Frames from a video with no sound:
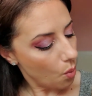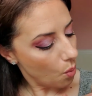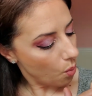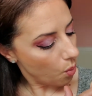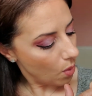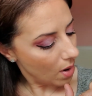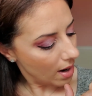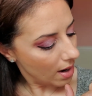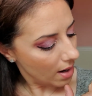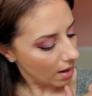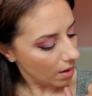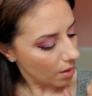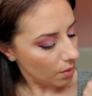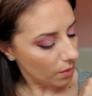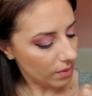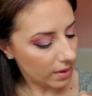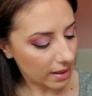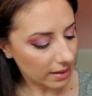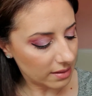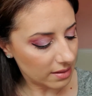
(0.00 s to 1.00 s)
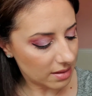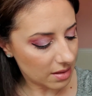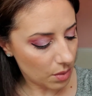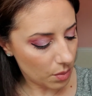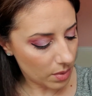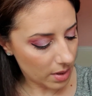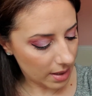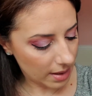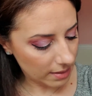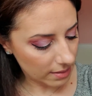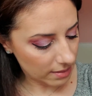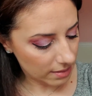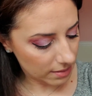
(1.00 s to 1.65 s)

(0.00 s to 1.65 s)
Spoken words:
Wow, that's so nice.